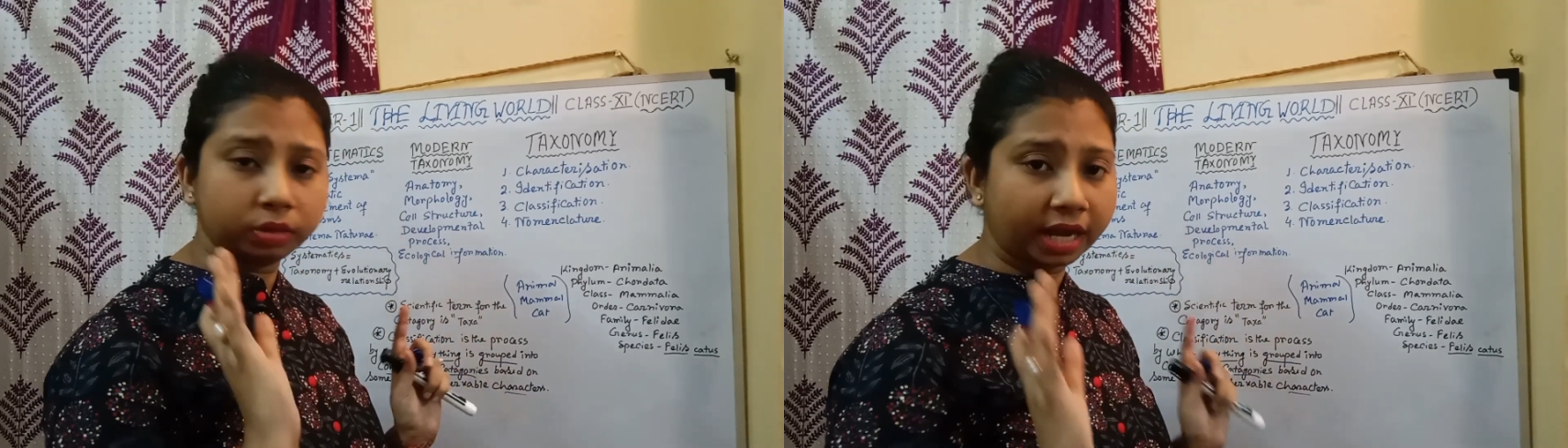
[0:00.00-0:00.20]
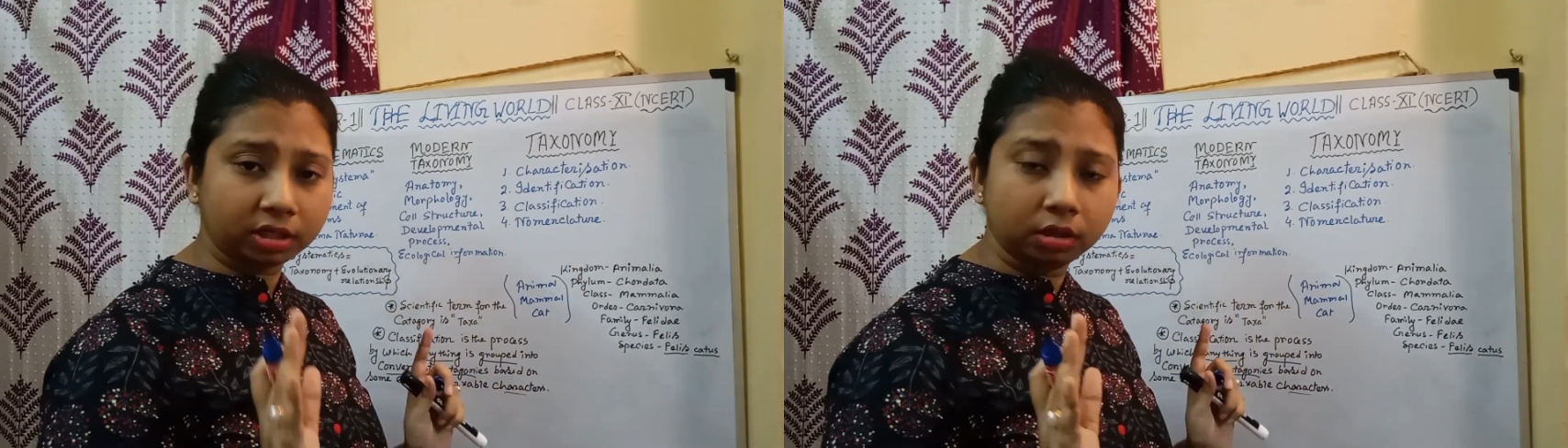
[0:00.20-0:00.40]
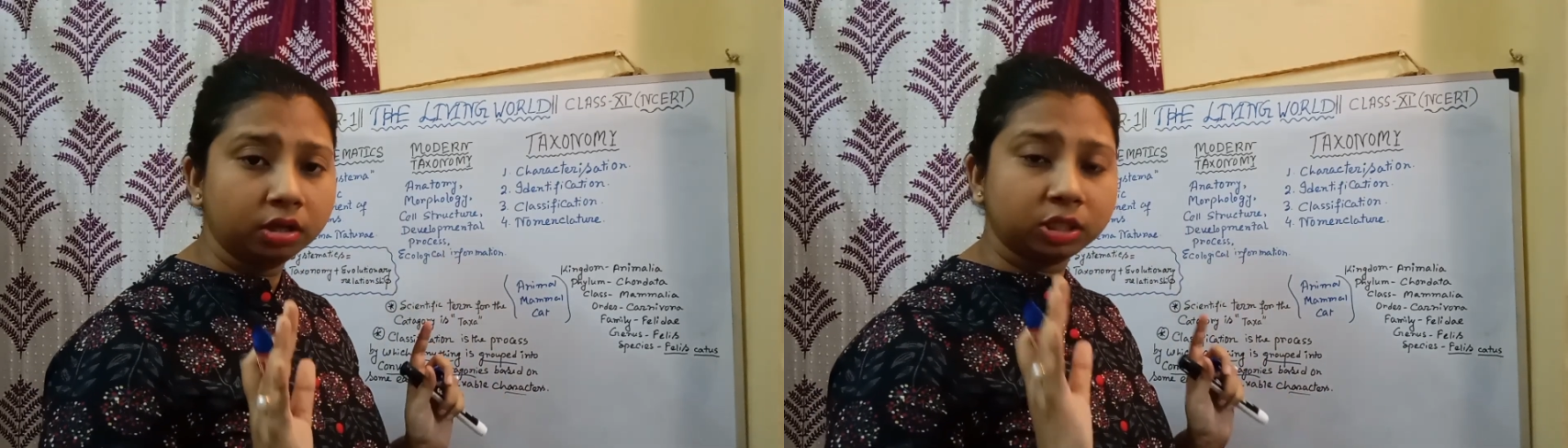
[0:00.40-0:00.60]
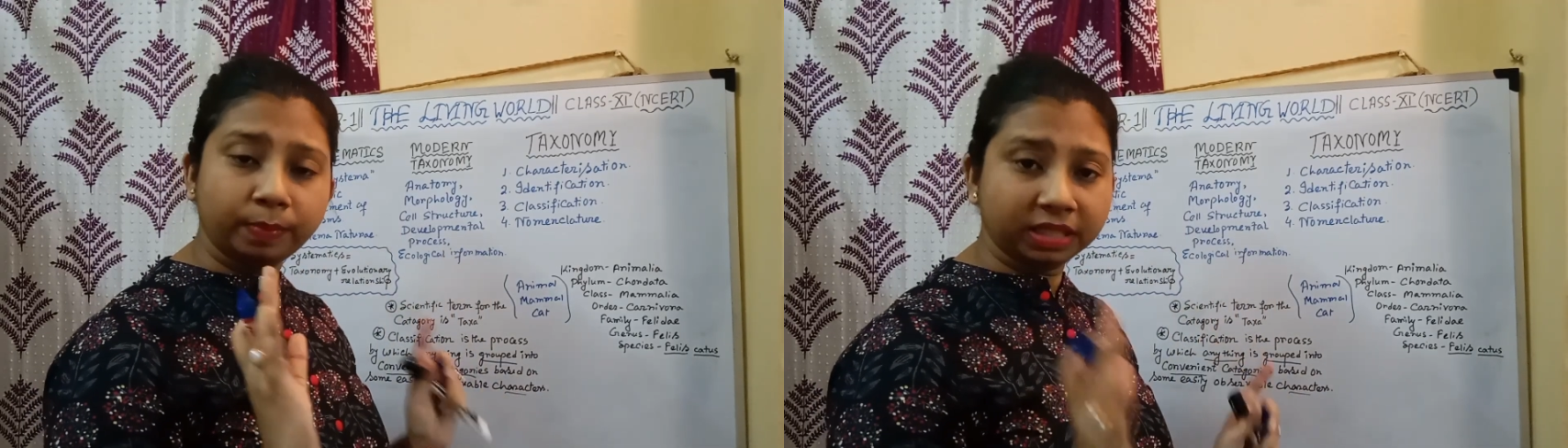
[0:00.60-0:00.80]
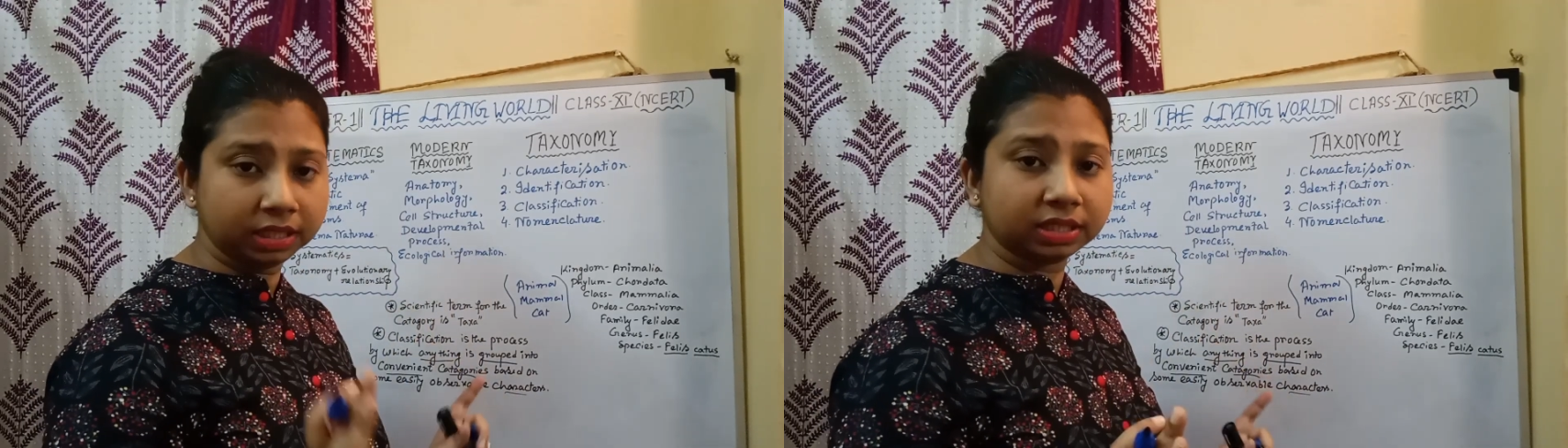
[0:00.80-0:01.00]
that
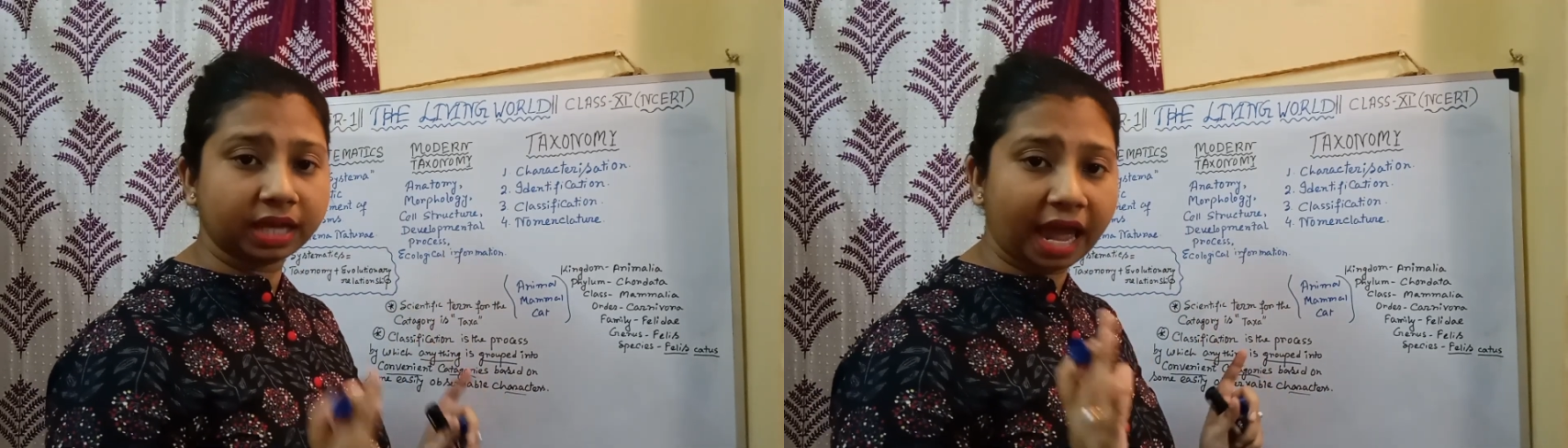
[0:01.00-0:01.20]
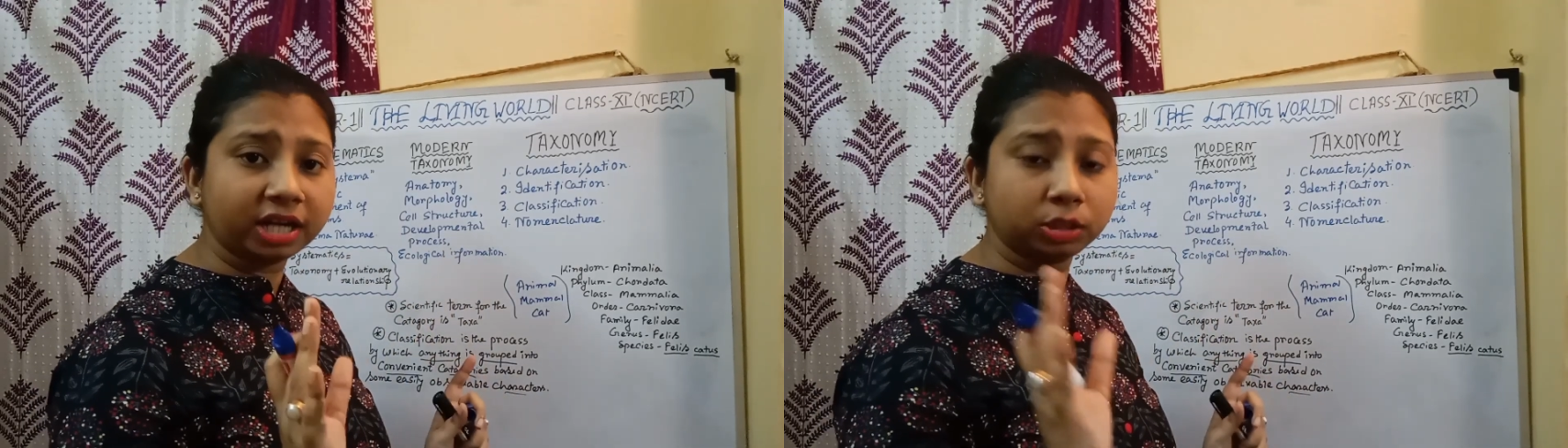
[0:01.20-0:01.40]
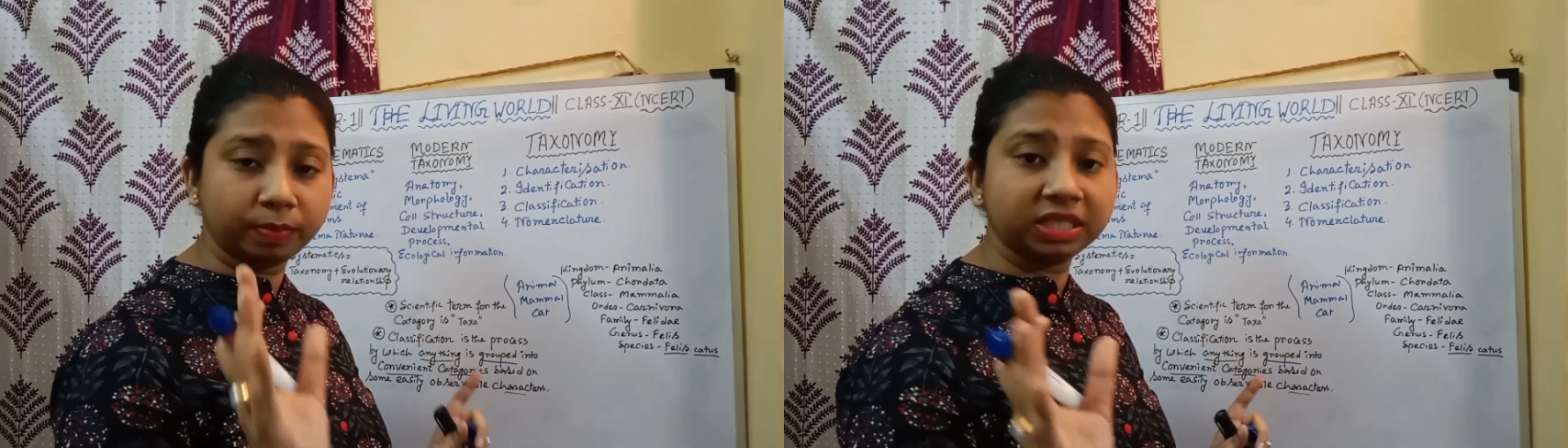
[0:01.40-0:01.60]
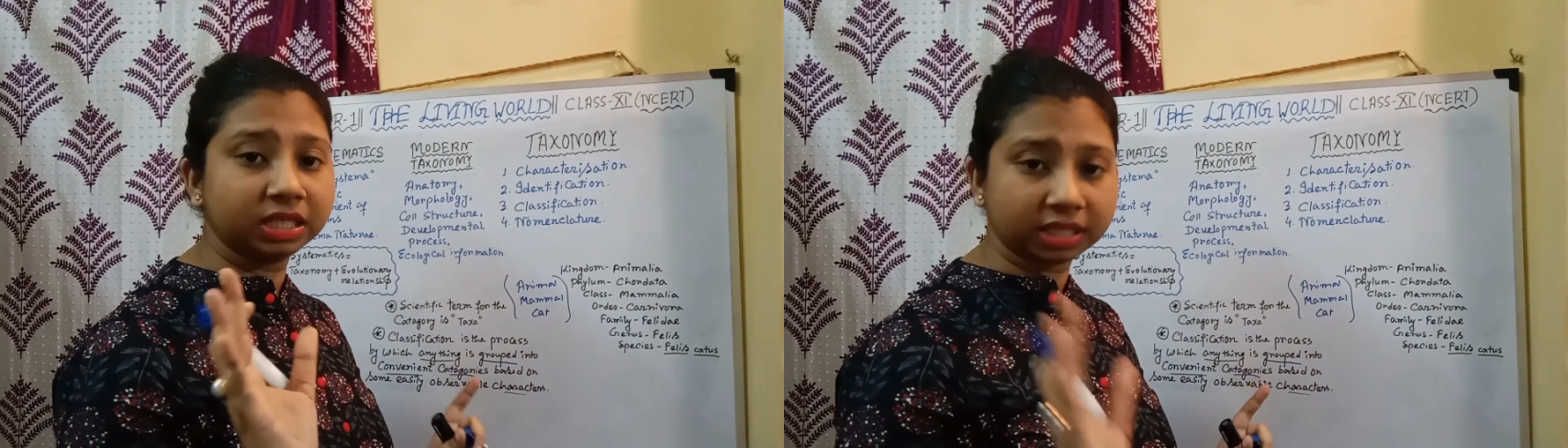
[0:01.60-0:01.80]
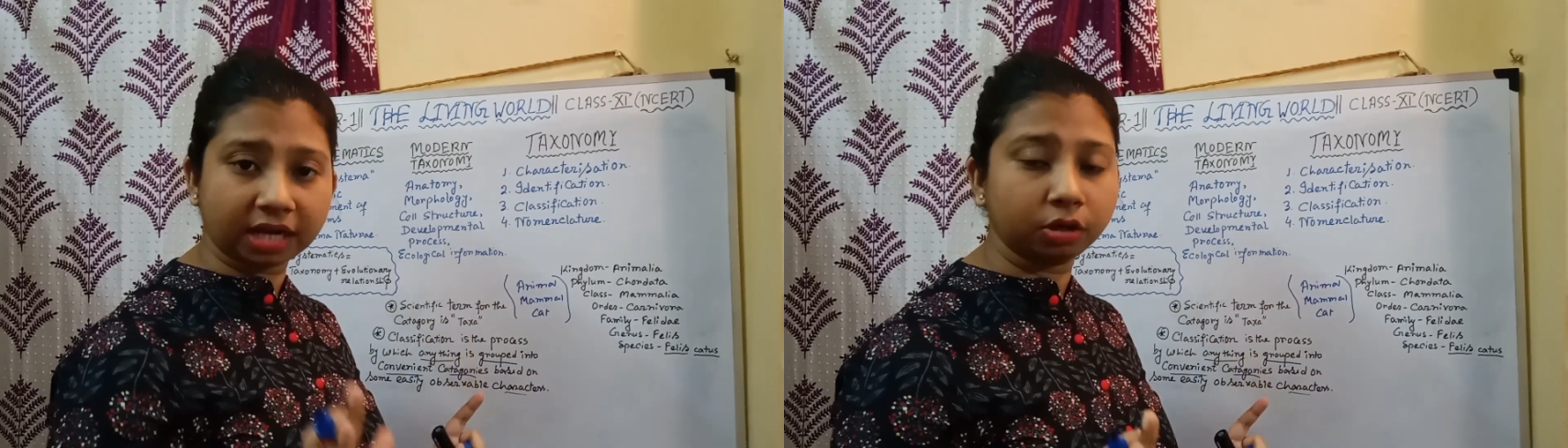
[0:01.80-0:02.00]
cat
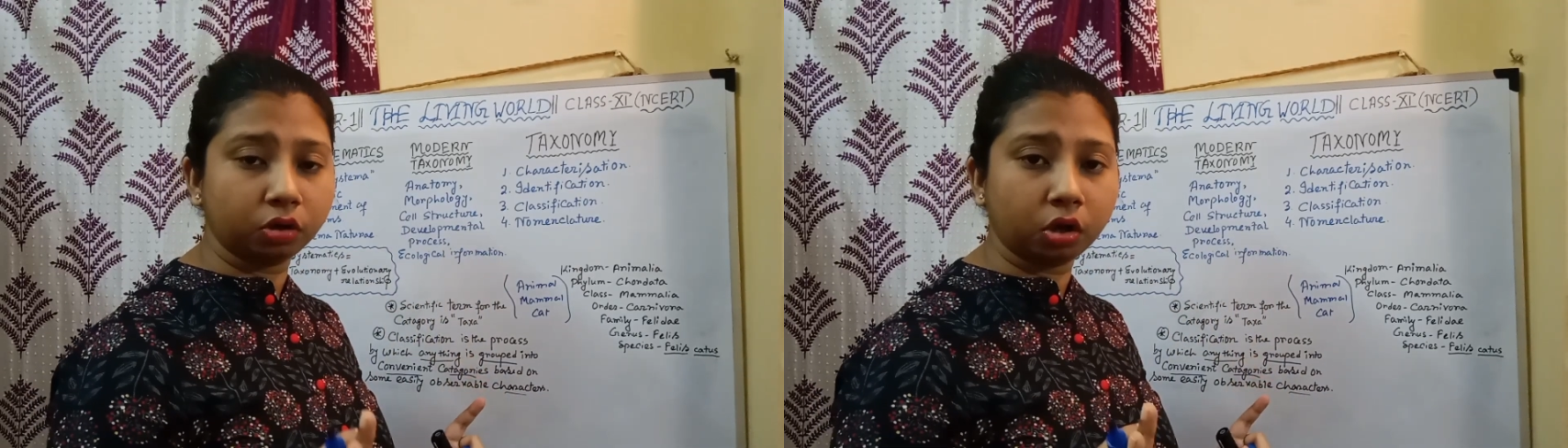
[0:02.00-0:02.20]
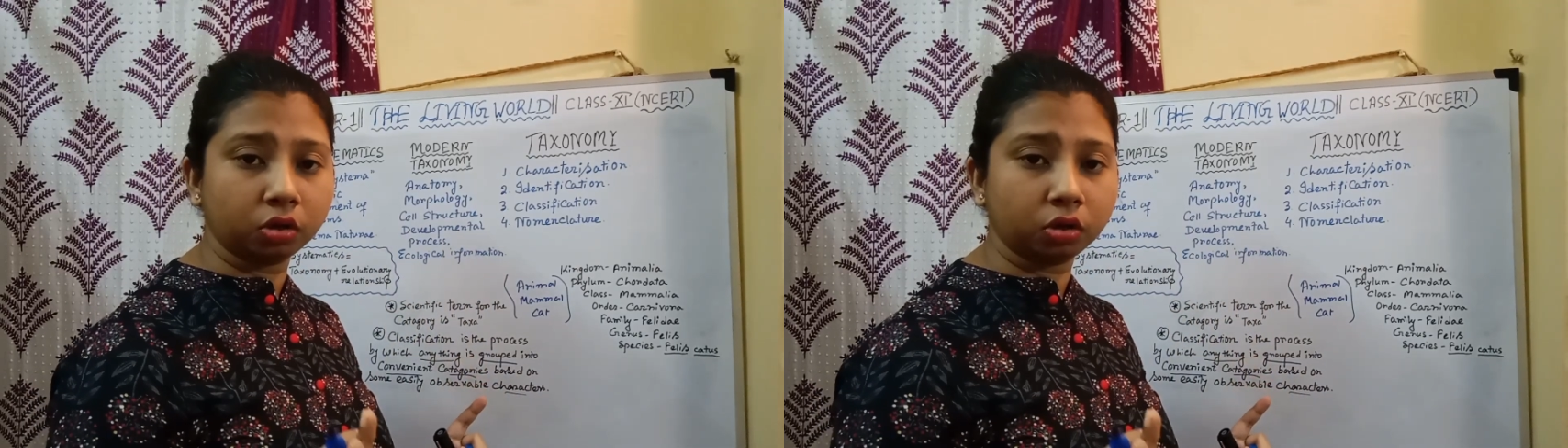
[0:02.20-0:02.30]
species category